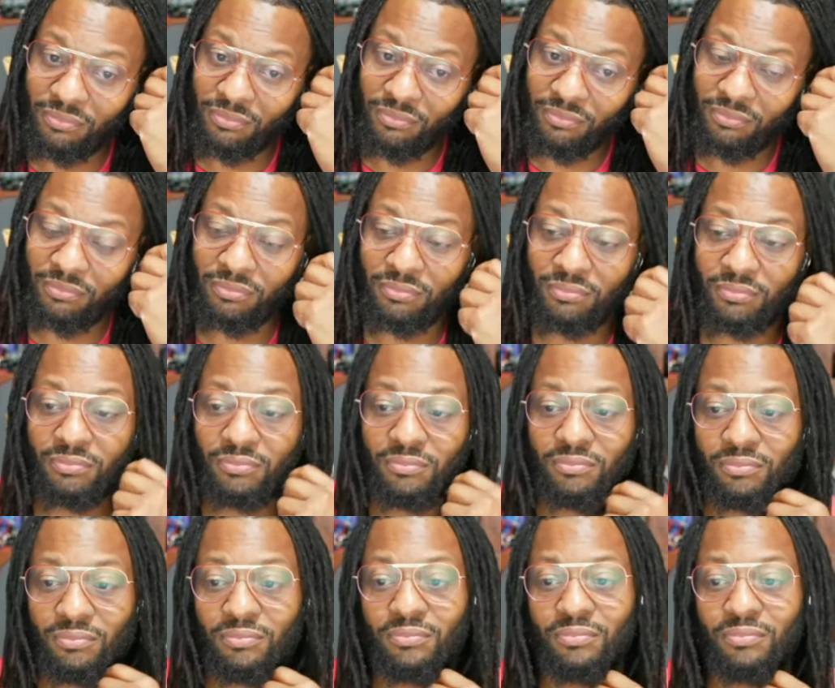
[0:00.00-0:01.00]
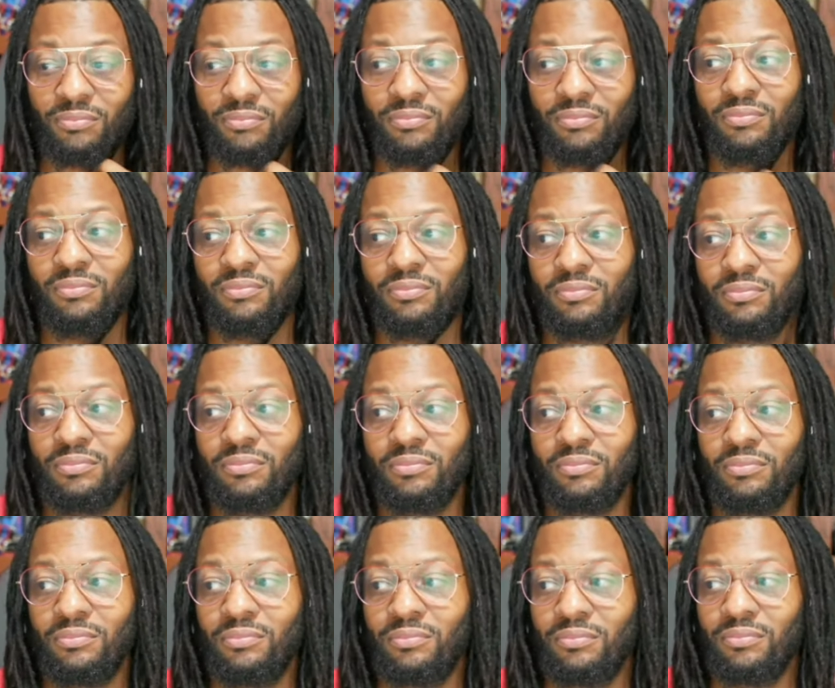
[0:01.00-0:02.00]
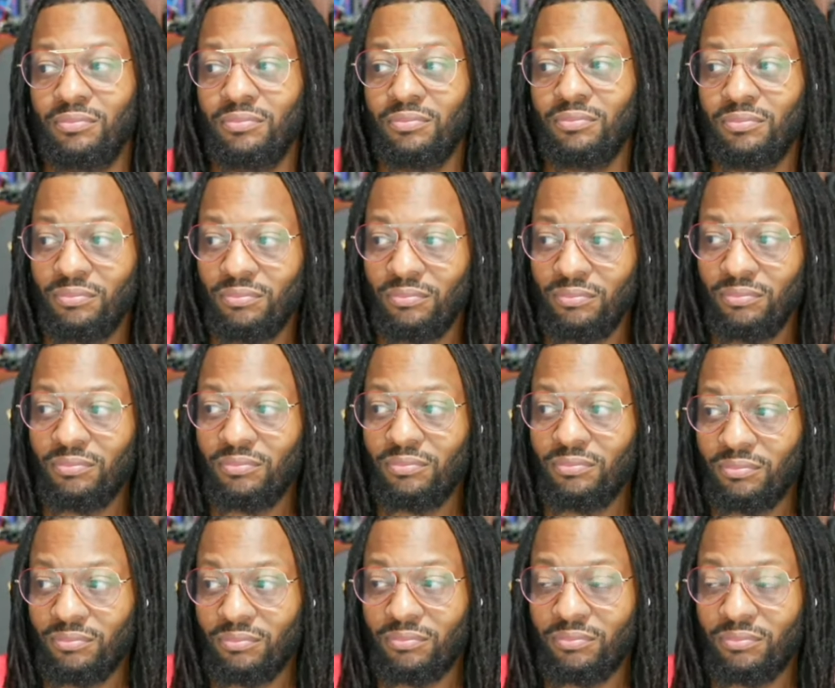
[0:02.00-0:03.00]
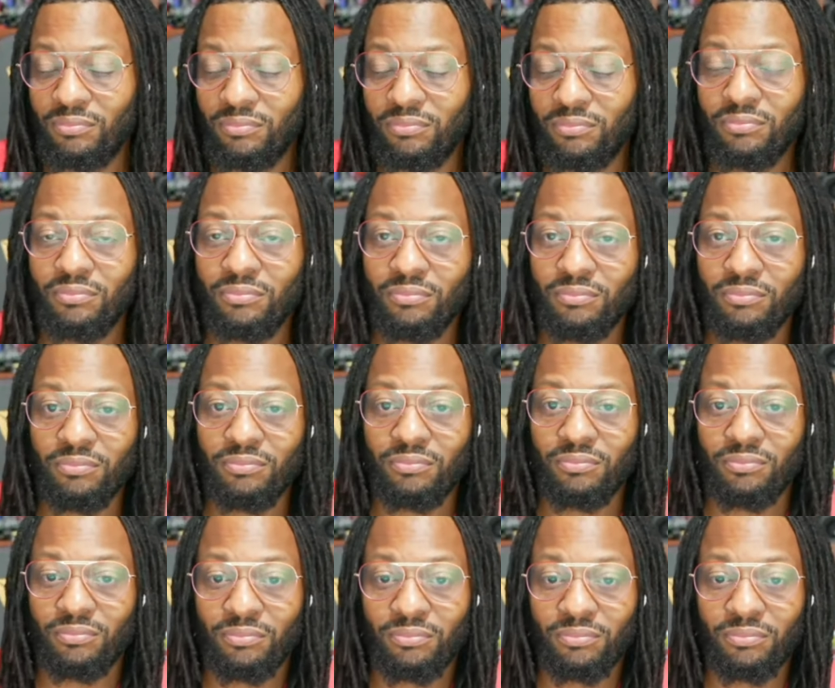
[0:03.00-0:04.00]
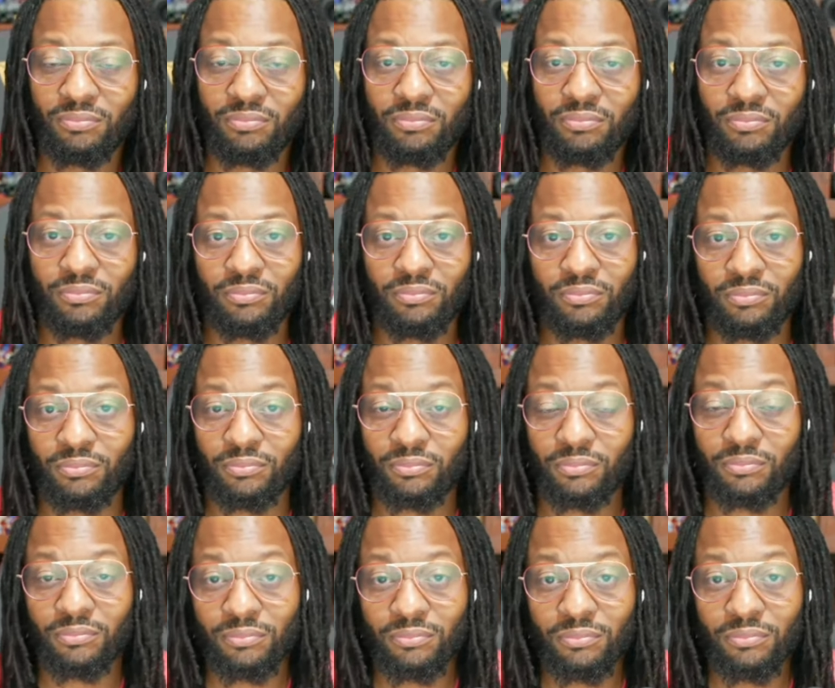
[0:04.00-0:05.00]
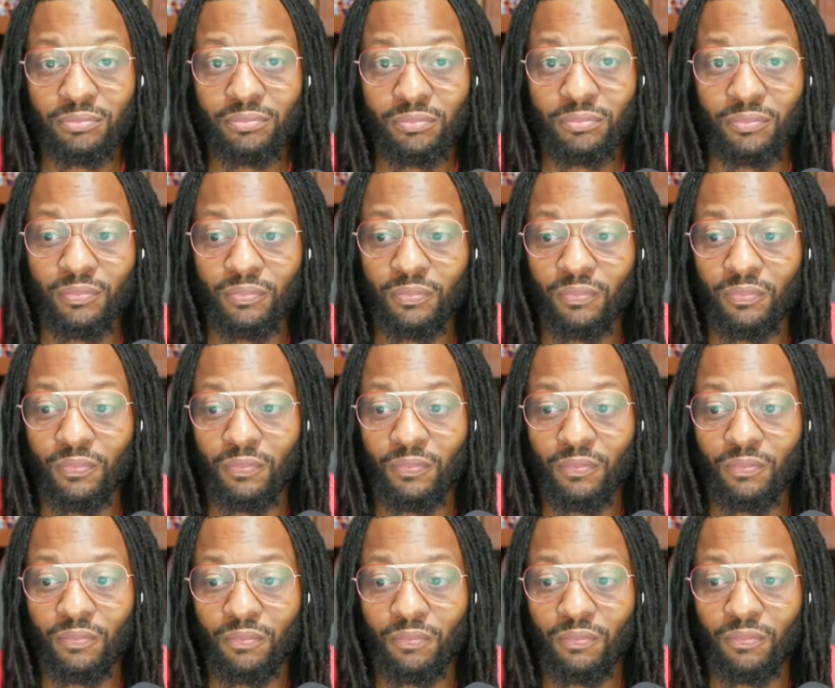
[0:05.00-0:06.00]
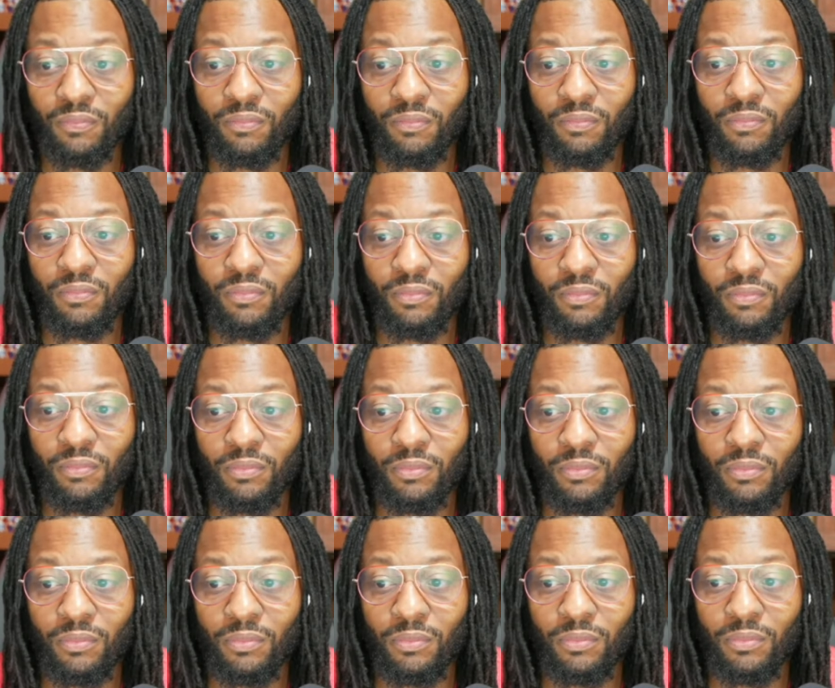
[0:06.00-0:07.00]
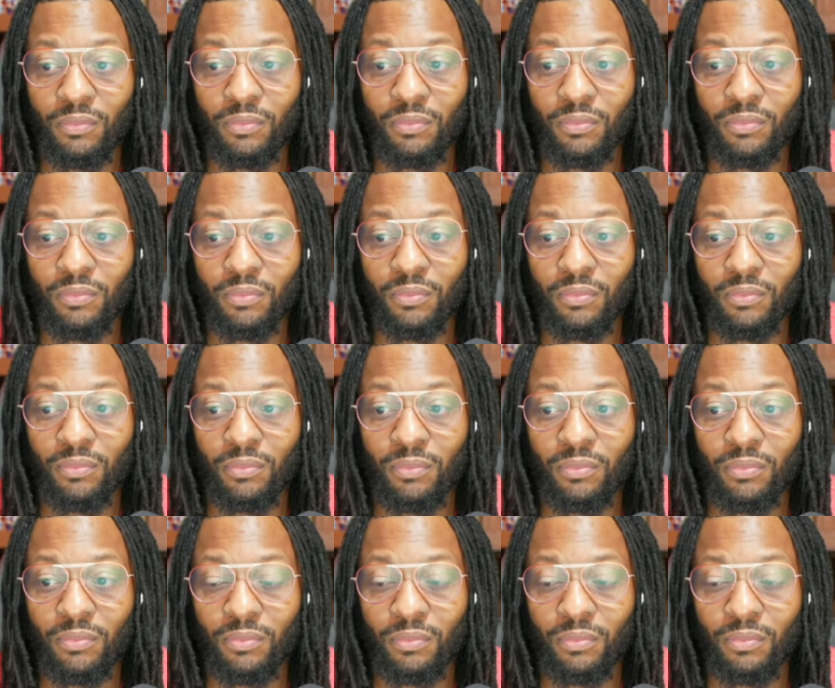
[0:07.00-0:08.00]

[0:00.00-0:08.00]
(silent)